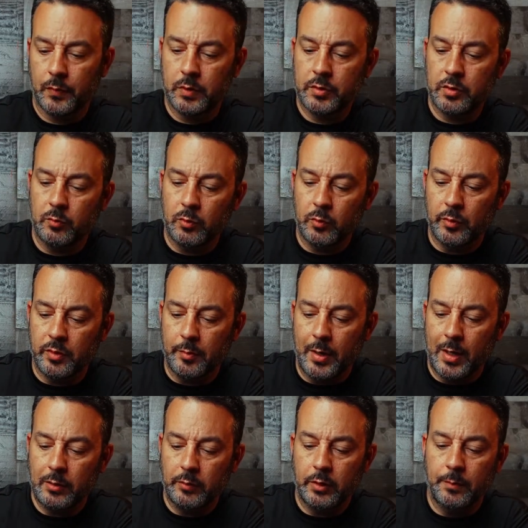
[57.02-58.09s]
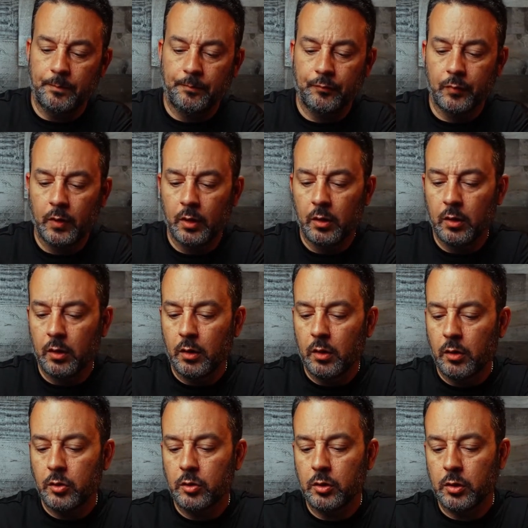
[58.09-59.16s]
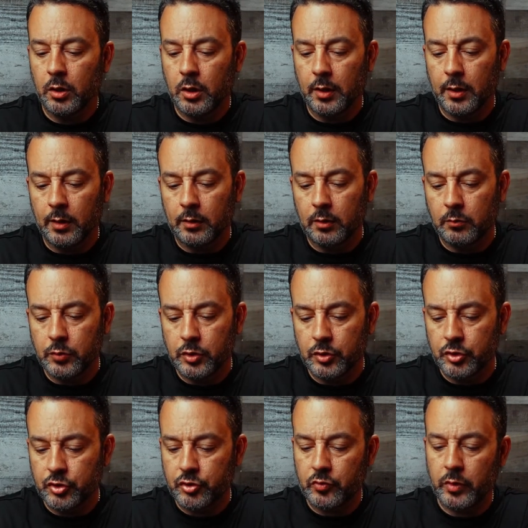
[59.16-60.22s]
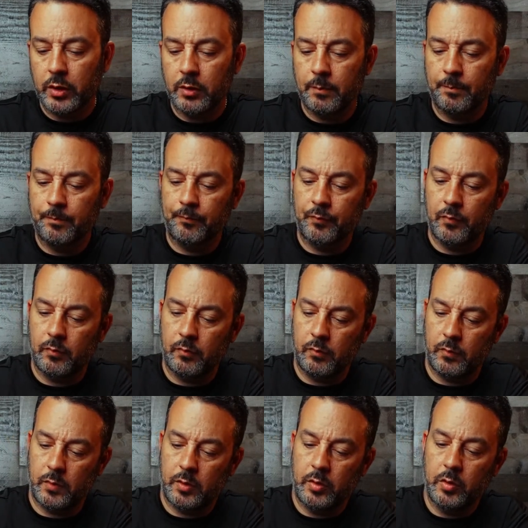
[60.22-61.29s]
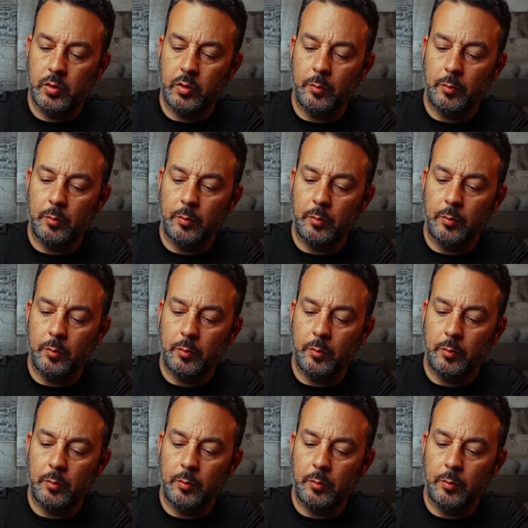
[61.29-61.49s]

somewhere with a battery, you can connect them just straight to your